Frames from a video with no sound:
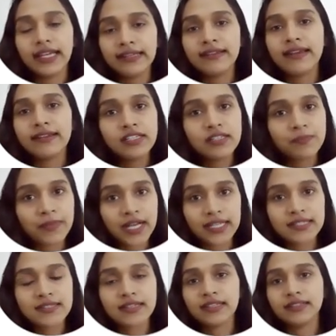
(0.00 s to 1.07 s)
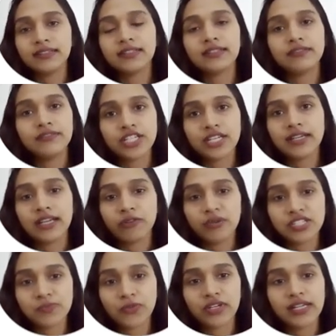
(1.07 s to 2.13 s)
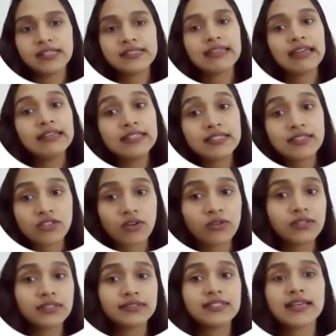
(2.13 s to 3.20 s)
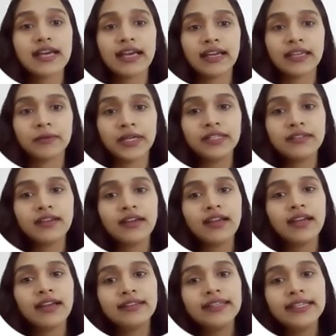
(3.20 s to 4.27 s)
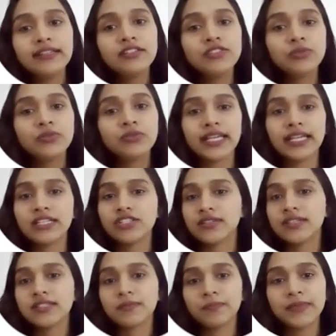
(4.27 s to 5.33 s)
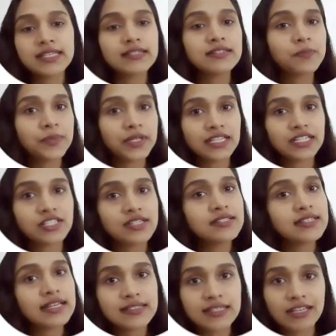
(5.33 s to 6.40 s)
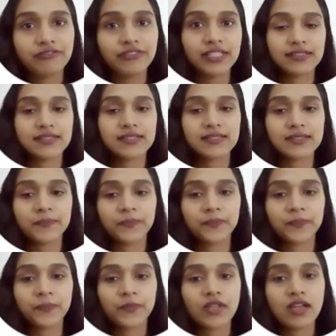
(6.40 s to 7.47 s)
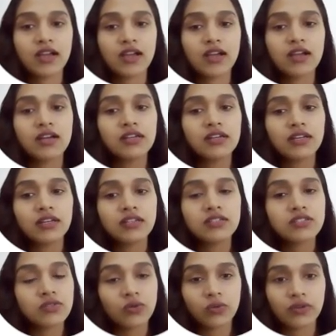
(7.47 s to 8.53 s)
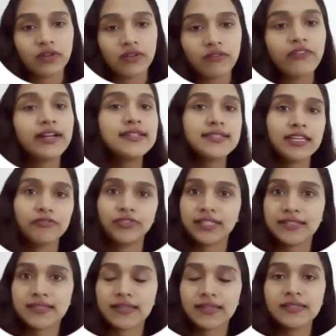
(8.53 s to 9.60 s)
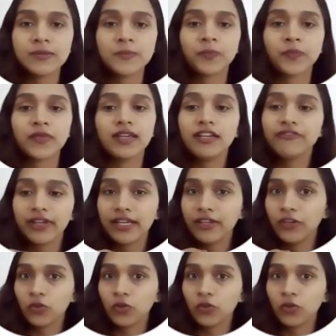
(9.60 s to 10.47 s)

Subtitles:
inherent bias in the vision language models can distort this alignment, leading to dangerous misinterpretations and safety risks. So one safety risk is if a